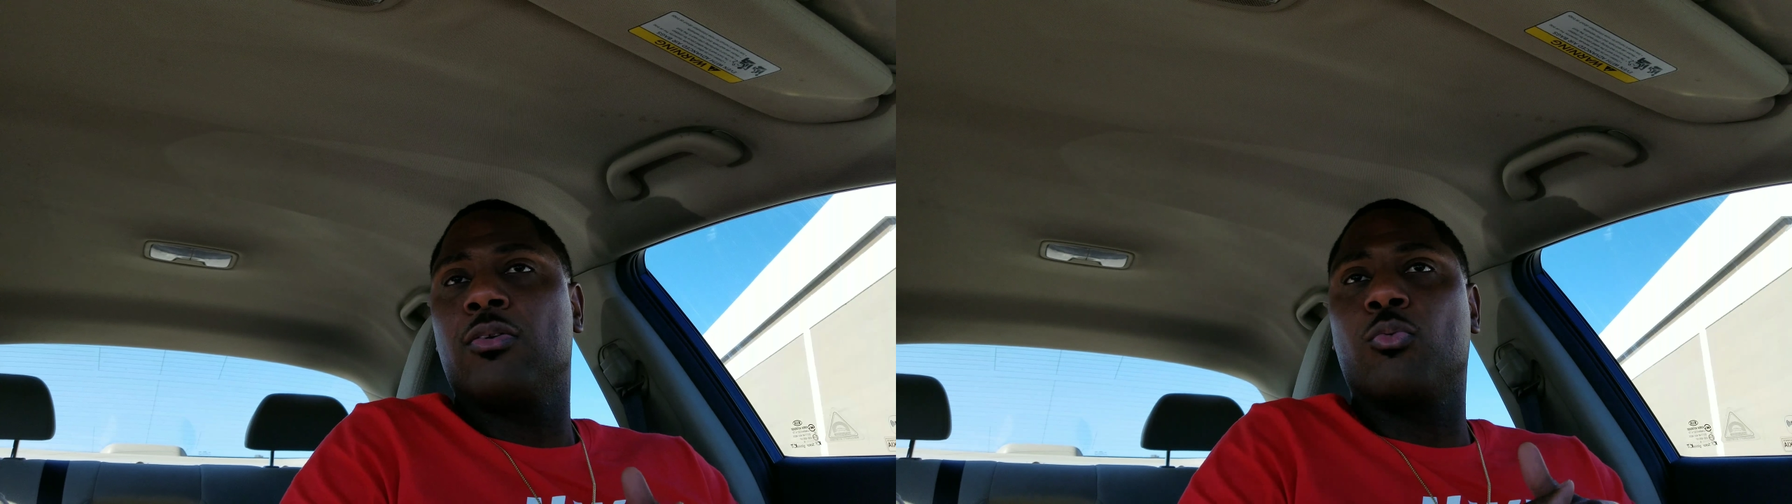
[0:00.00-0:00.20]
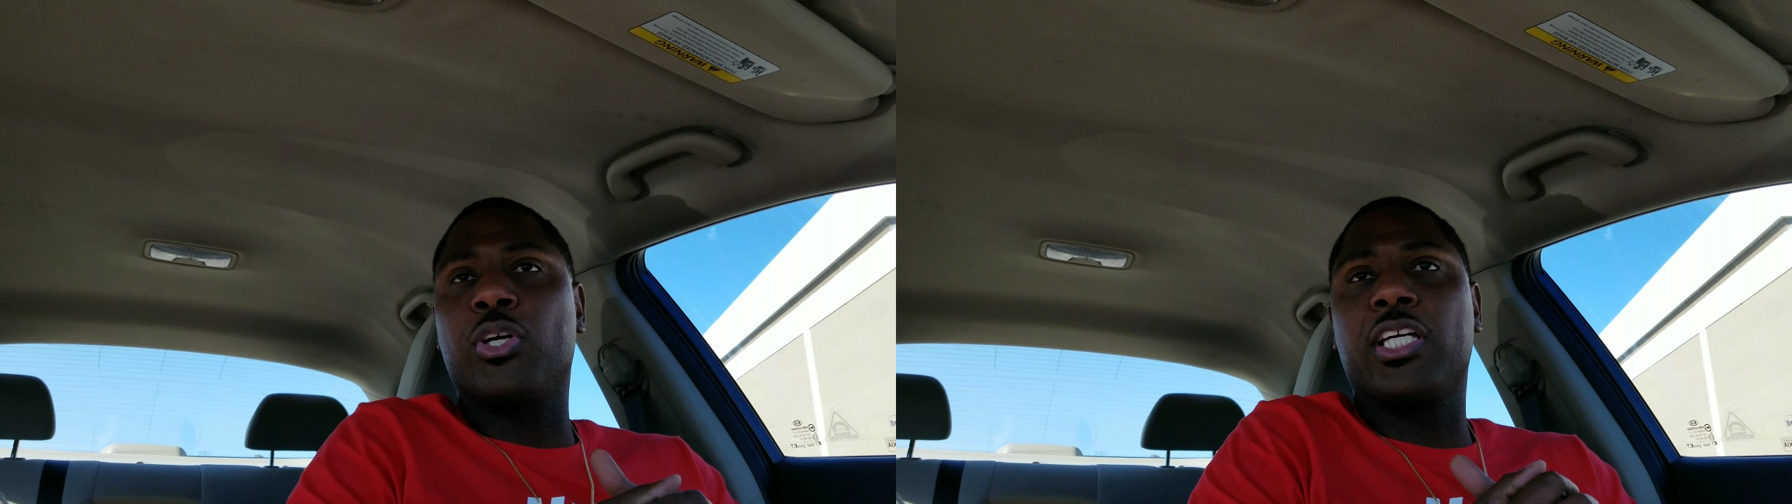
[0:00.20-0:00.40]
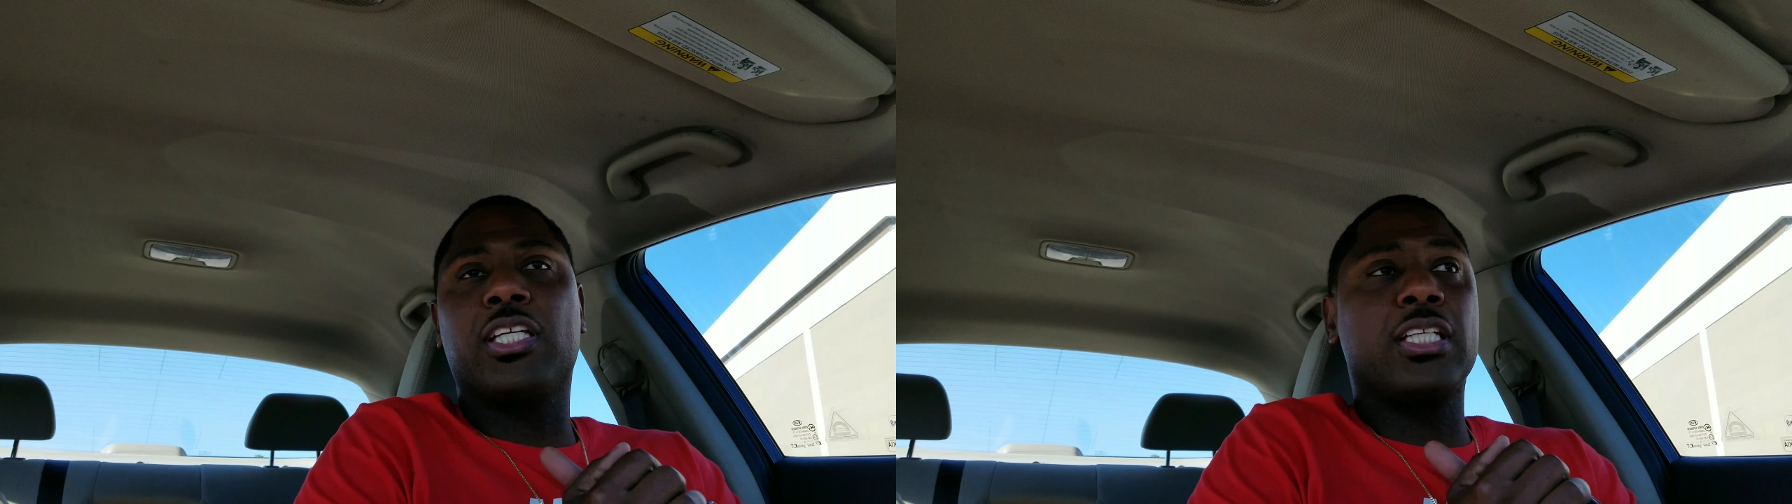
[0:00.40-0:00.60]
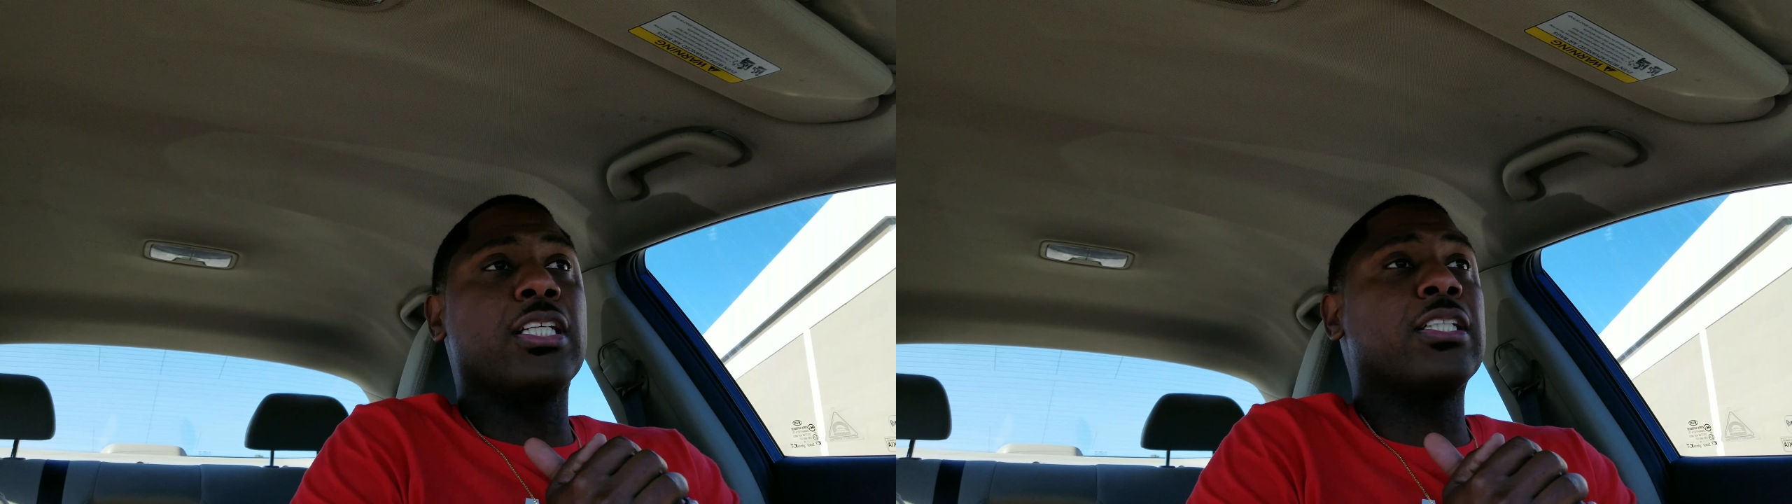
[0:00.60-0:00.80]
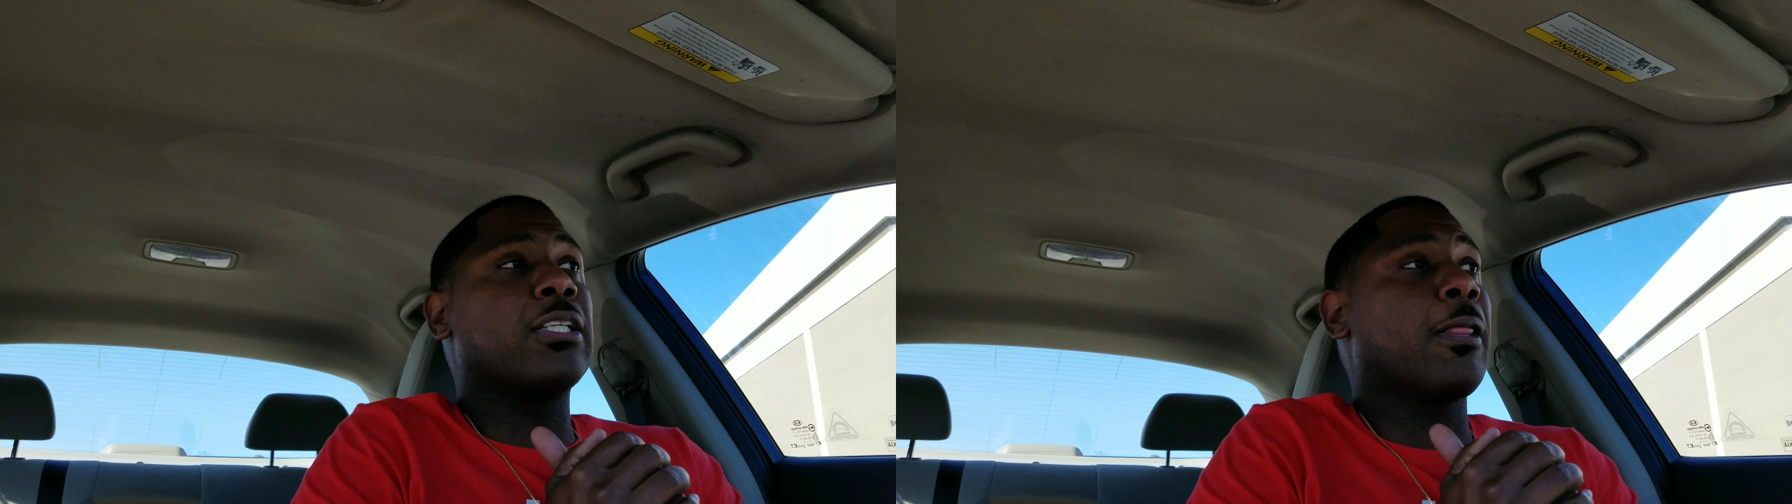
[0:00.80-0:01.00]

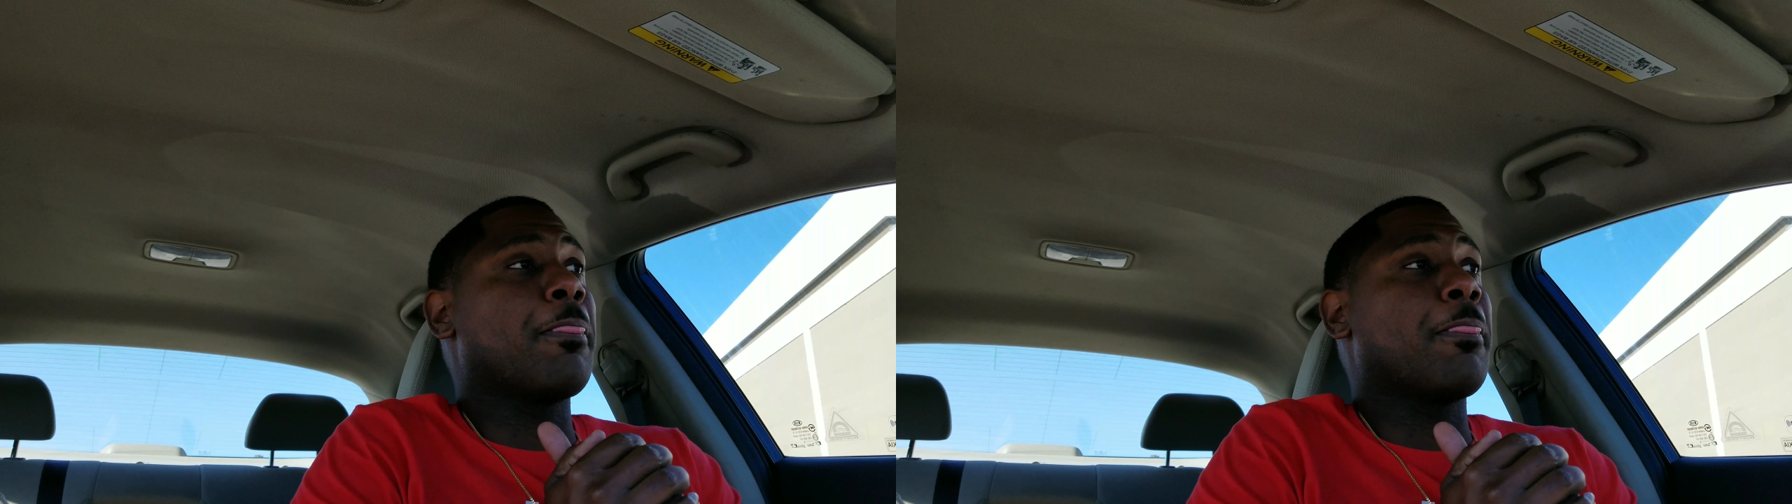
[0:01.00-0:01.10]
weekend.